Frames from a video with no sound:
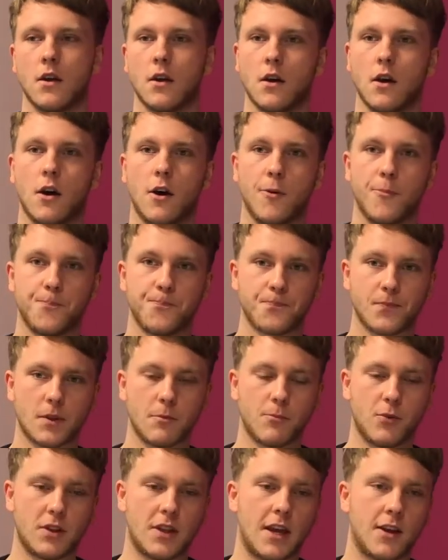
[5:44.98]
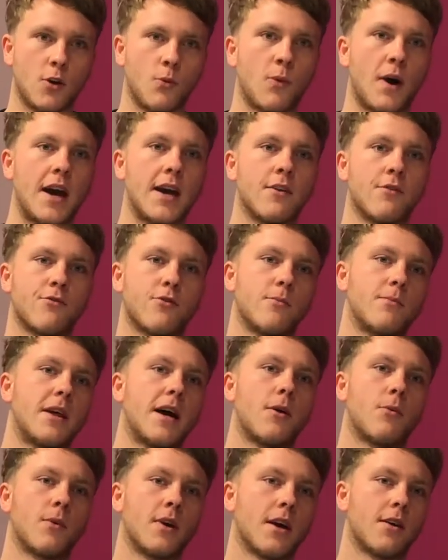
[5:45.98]
but then away from
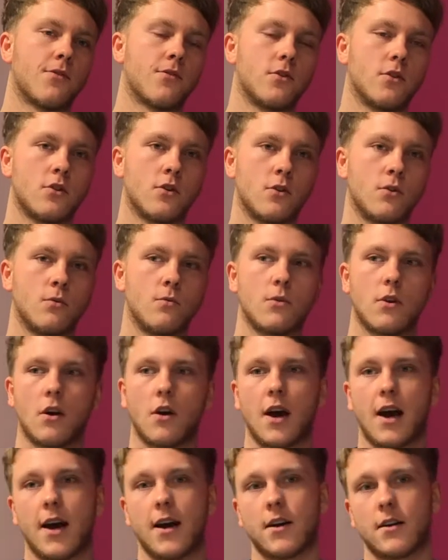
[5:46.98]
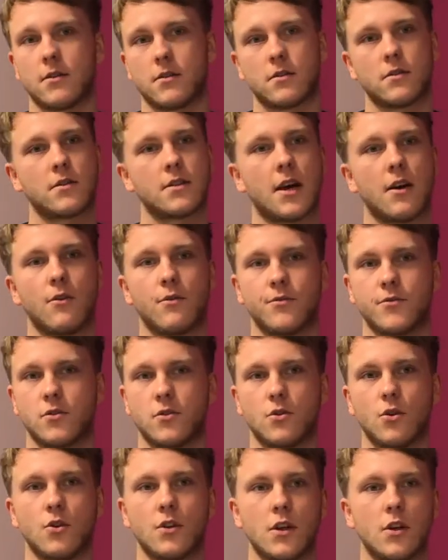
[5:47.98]
that we have to do like our
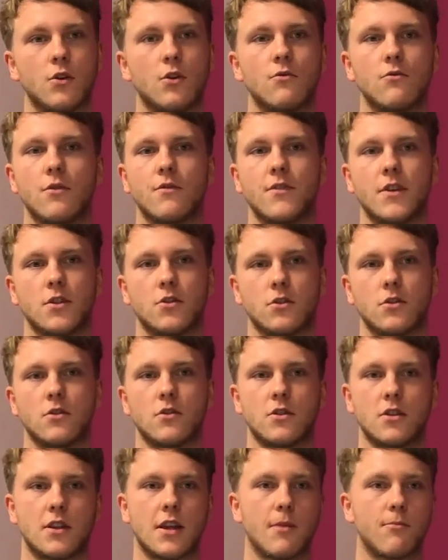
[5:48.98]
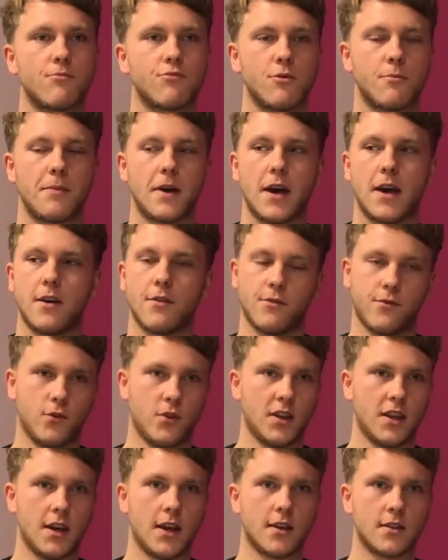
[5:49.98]
self-study or revision to then prepare
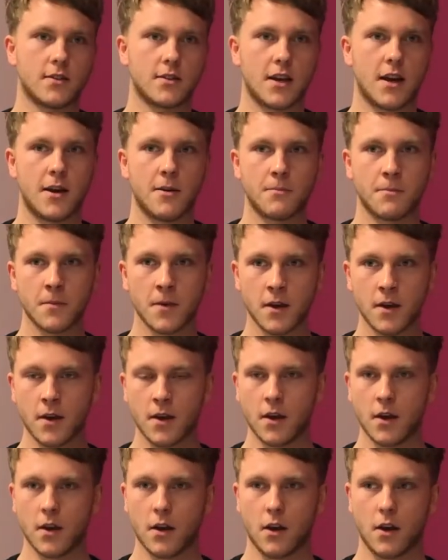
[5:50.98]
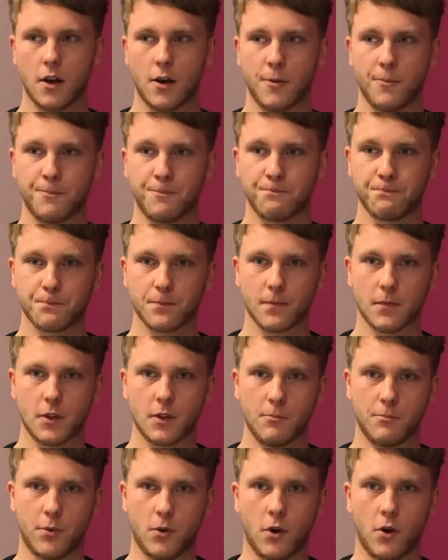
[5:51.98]
for the exam.
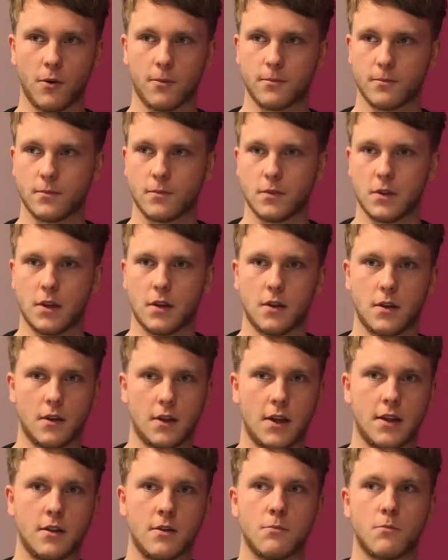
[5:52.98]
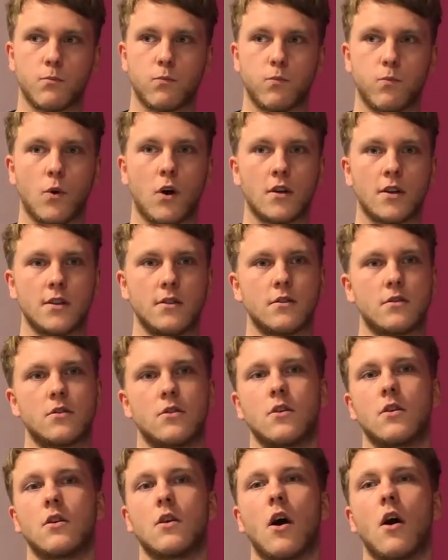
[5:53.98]
But in one
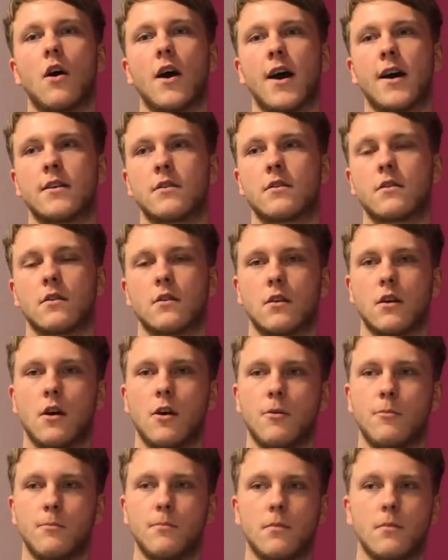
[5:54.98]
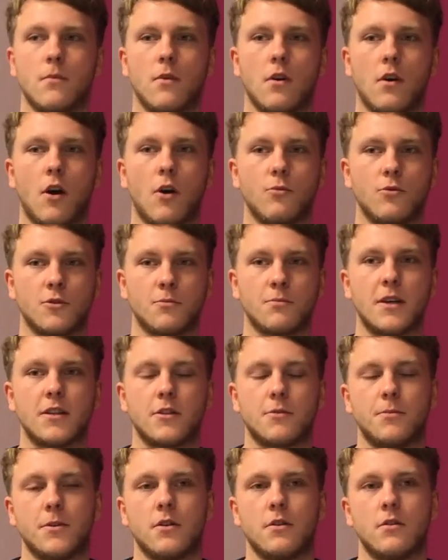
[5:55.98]
incident I was meant
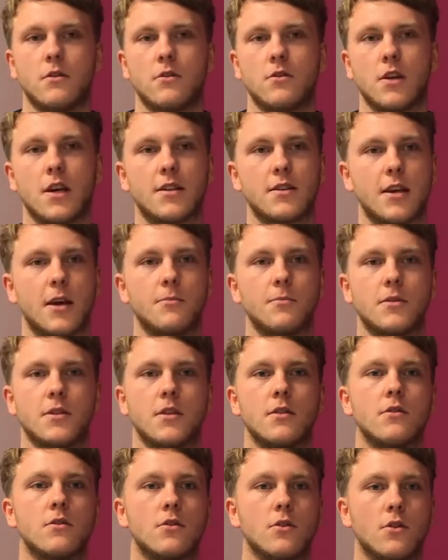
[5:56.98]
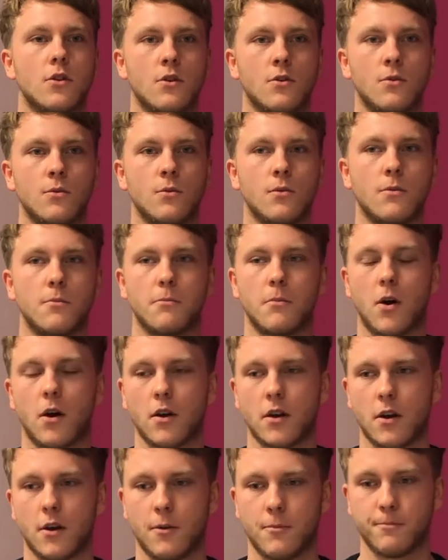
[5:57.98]
to be attempting to do
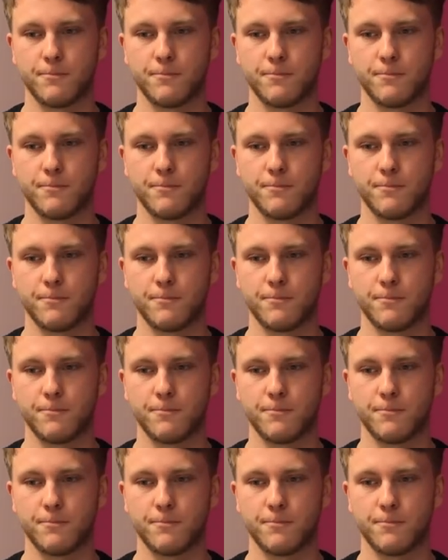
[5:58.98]
my